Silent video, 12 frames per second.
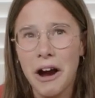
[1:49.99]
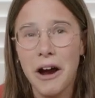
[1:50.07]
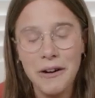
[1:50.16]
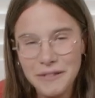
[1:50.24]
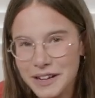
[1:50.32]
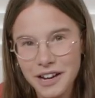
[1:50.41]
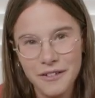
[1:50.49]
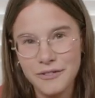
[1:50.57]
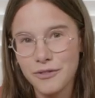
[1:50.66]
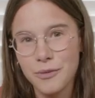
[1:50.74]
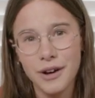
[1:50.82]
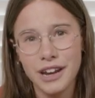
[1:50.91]
Only going
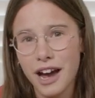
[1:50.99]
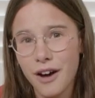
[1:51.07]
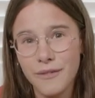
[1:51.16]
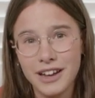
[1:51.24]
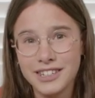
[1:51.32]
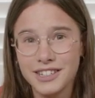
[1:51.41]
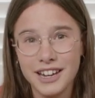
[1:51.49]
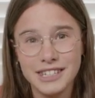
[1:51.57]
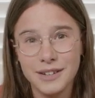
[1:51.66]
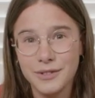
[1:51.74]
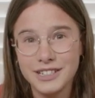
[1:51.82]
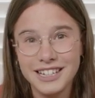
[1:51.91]
for 1 hour of exercise
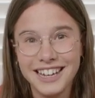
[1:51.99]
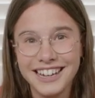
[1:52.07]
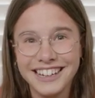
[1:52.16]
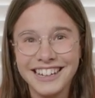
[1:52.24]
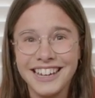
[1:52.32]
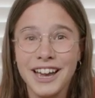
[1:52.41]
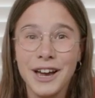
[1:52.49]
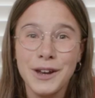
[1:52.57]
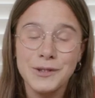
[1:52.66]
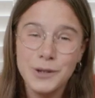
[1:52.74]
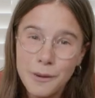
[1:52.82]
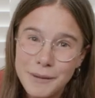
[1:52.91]
every day,
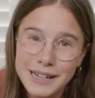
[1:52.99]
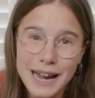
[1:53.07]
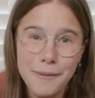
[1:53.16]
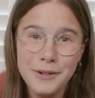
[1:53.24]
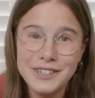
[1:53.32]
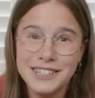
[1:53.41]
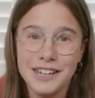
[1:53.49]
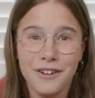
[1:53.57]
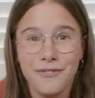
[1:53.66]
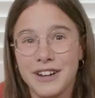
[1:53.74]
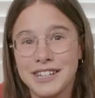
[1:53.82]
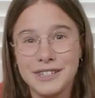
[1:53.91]
not being able to see our
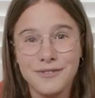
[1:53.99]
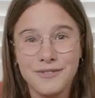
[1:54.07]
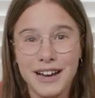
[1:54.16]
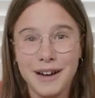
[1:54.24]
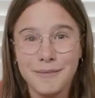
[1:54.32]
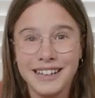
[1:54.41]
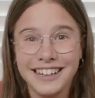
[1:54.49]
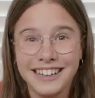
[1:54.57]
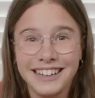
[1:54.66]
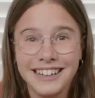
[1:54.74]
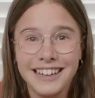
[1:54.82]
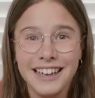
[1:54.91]
friends and family,
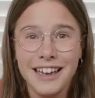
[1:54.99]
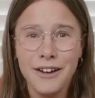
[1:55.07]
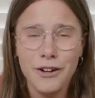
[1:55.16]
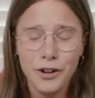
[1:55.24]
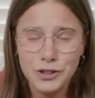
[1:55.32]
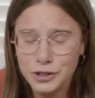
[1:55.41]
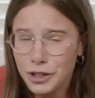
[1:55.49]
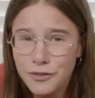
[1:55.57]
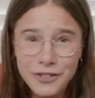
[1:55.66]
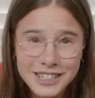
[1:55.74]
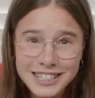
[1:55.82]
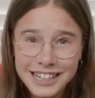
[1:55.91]
Zoom
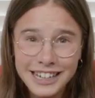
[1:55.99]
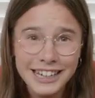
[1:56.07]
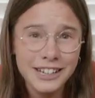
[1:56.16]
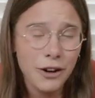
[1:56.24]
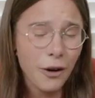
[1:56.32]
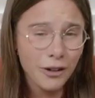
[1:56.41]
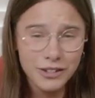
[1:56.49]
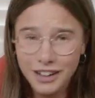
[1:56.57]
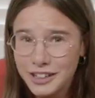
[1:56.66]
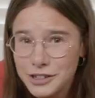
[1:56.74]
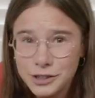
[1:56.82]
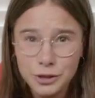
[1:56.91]
fatigue,
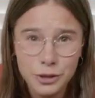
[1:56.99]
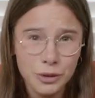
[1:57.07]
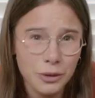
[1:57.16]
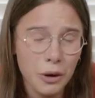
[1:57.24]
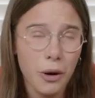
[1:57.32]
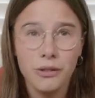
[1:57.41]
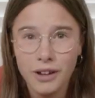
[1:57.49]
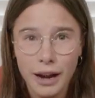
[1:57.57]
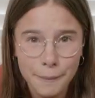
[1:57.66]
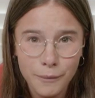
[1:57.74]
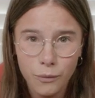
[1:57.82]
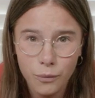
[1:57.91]
online school,
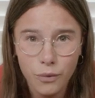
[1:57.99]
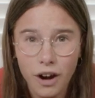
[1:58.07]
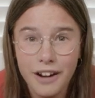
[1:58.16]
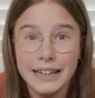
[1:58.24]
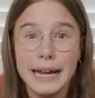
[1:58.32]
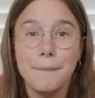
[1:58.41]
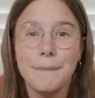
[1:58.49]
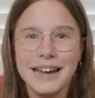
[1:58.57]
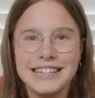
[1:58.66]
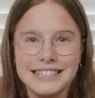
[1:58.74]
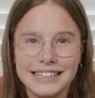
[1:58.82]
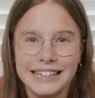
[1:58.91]
online work, it
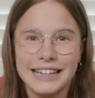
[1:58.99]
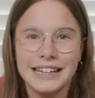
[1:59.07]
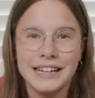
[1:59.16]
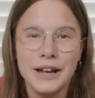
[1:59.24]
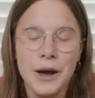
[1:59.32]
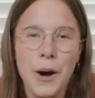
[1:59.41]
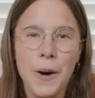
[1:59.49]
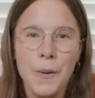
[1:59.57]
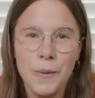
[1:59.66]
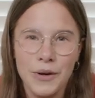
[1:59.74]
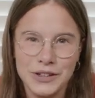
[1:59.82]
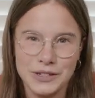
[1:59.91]
basically
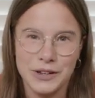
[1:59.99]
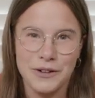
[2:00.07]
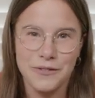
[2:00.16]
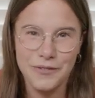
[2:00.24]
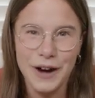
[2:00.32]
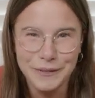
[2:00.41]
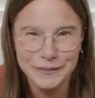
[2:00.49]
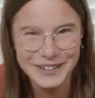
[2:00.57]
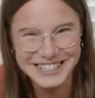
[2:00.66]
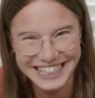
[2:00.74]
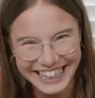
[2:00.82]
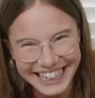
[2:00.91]
wasn't fun,
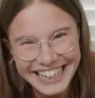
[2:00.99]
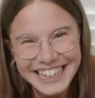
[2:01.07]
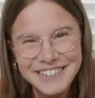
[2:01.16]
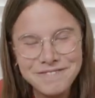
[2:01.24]
was it?